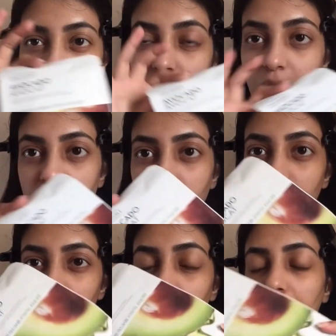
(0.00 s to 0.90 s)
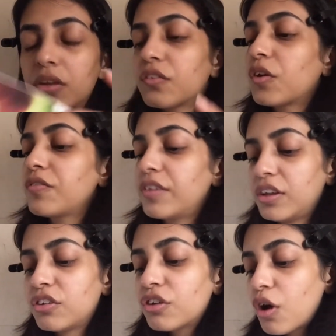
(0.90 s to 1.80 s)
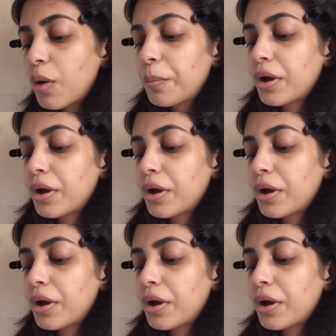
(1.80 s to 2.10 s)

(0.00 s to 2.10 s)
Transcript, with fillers: Aqua Mask from Facial.